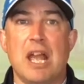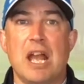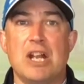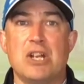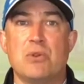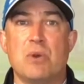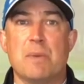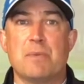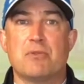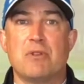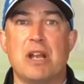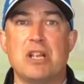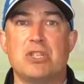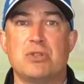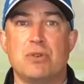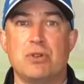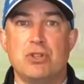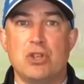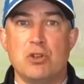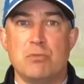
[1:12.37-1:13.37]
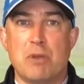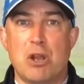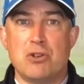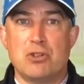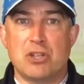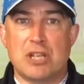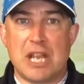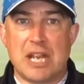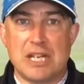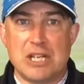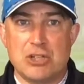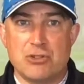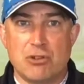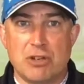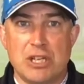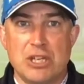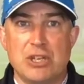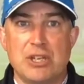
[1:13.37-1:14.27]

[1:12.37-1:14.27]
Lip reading: and you upgrade to a new Motor Caddy trolley,